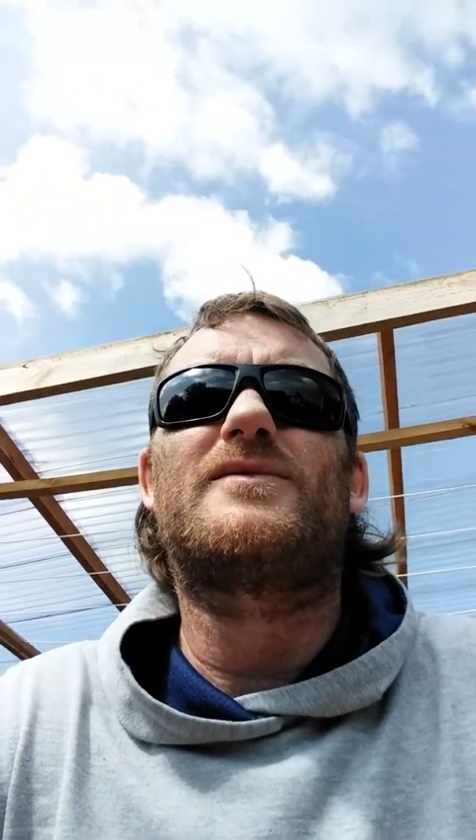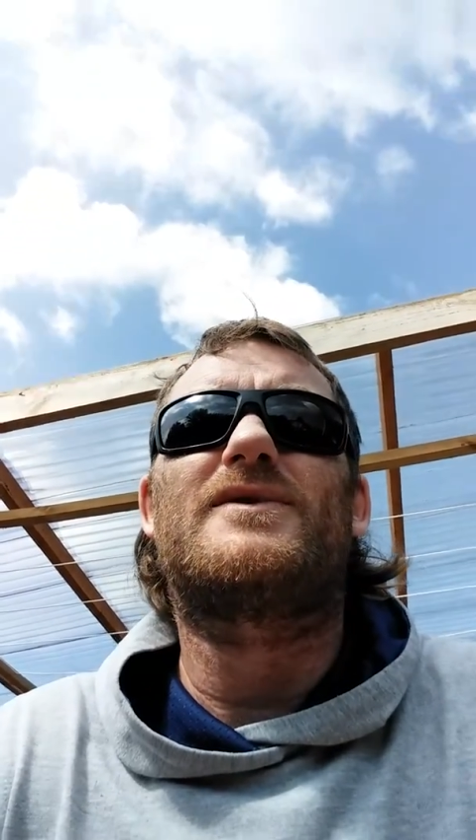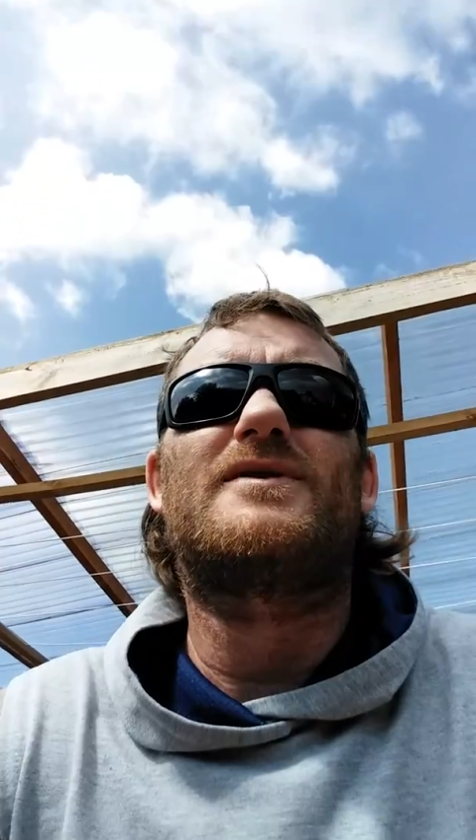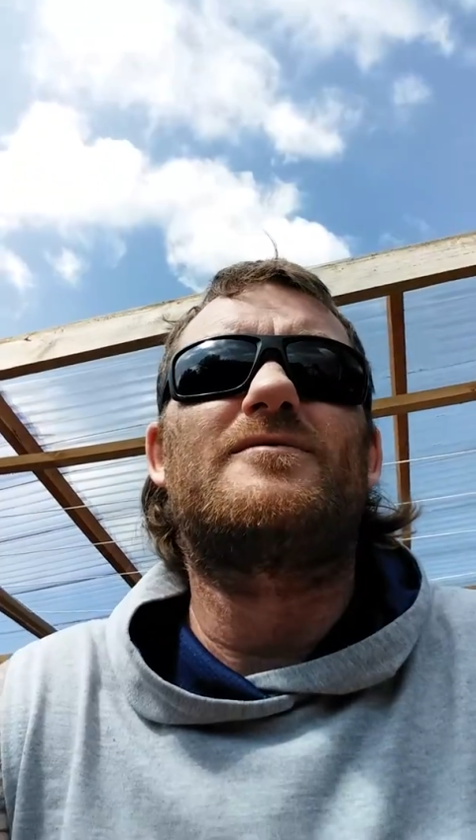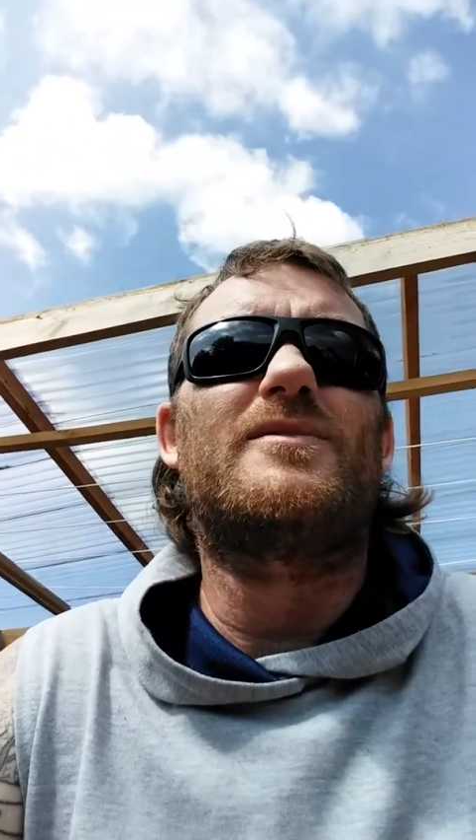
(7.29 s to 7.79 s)

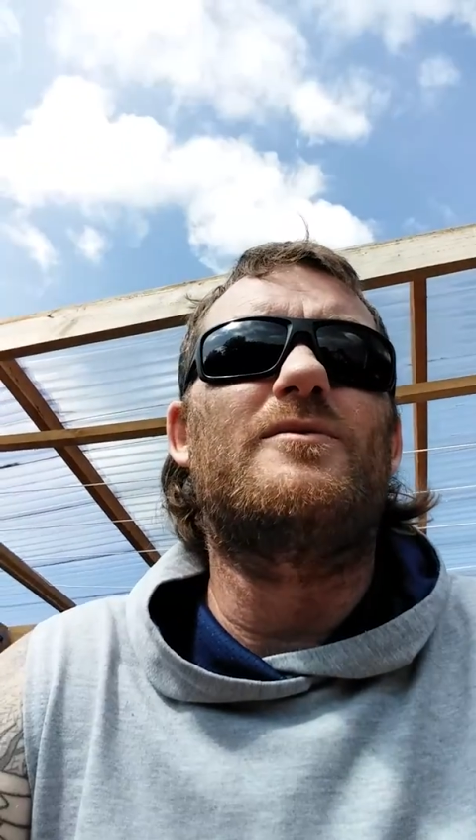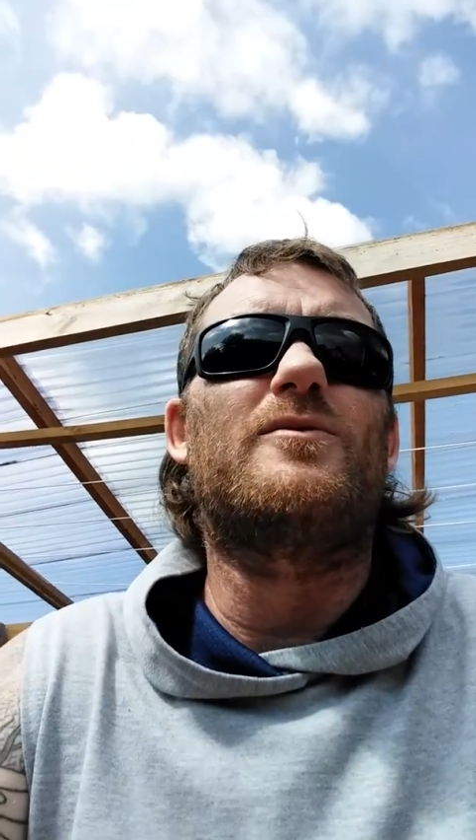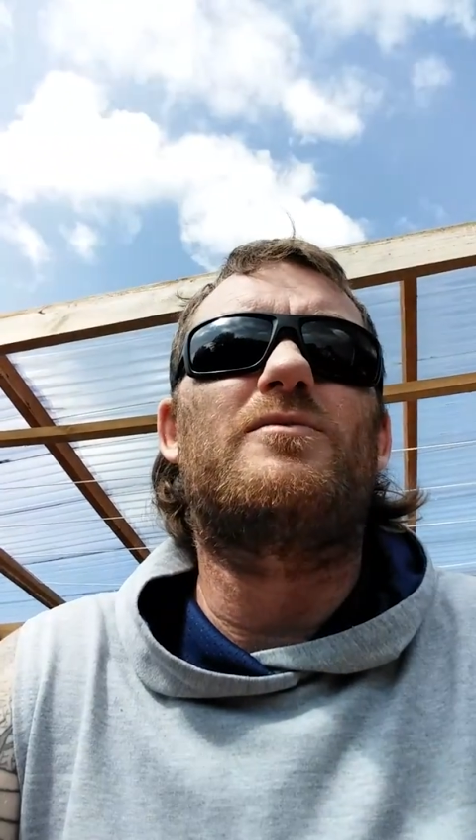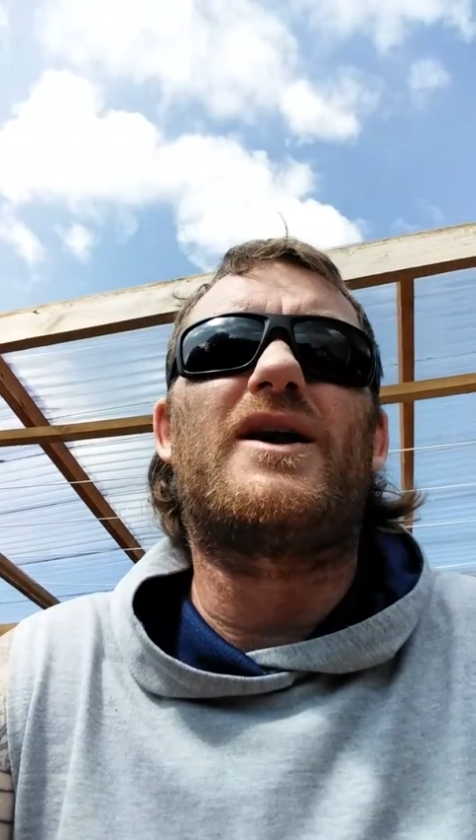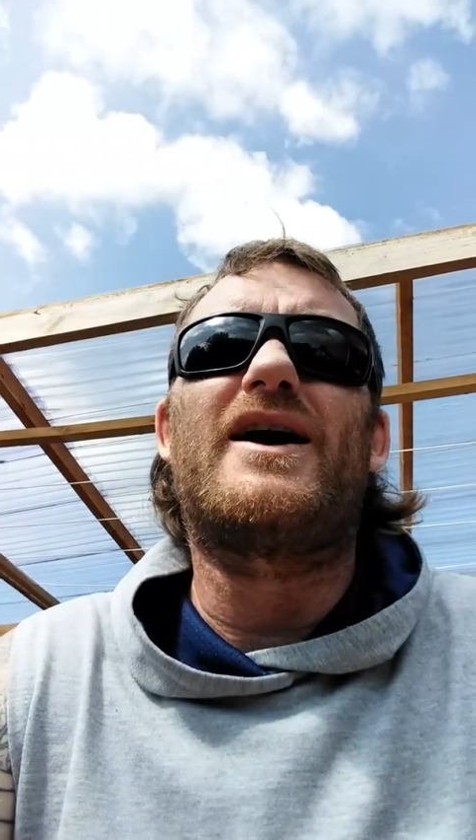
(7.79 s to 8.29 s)
There's people
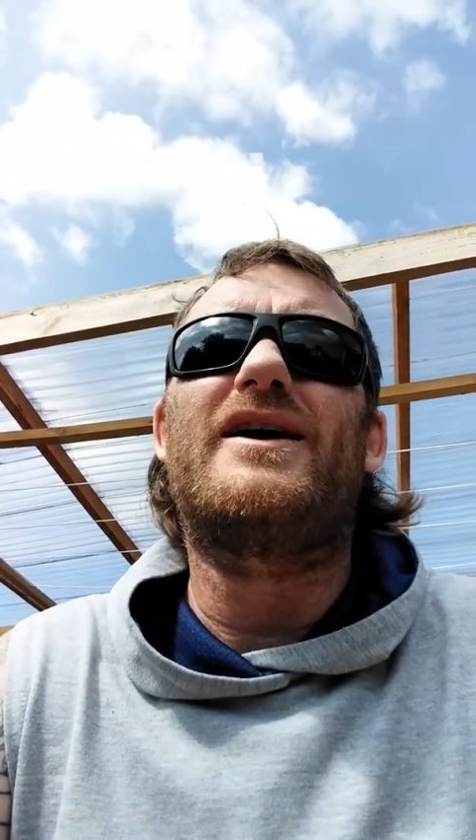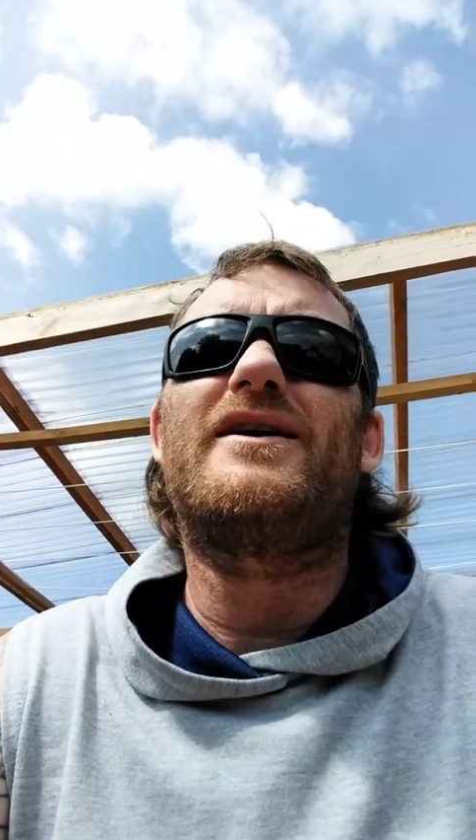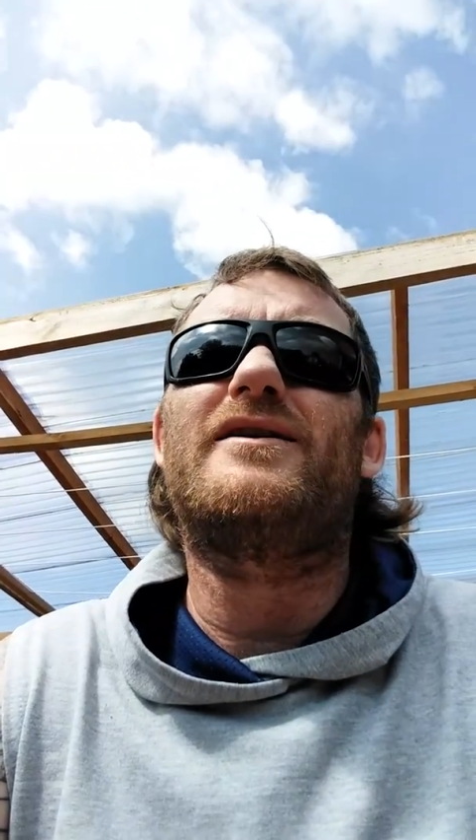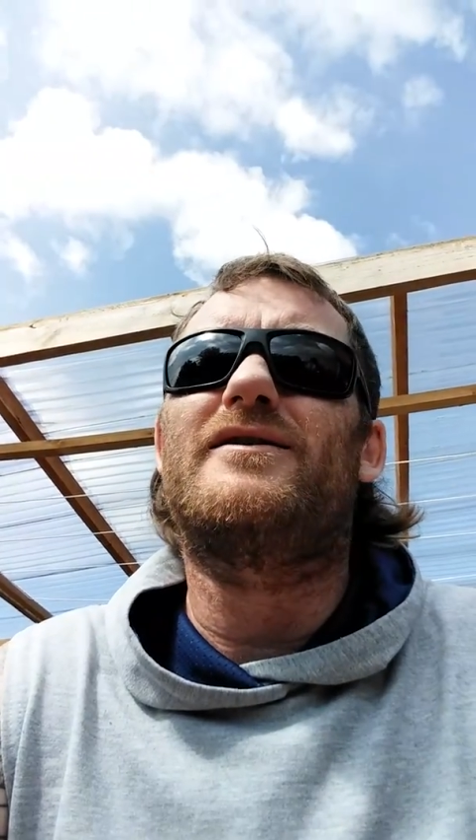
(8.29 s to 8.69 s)
playing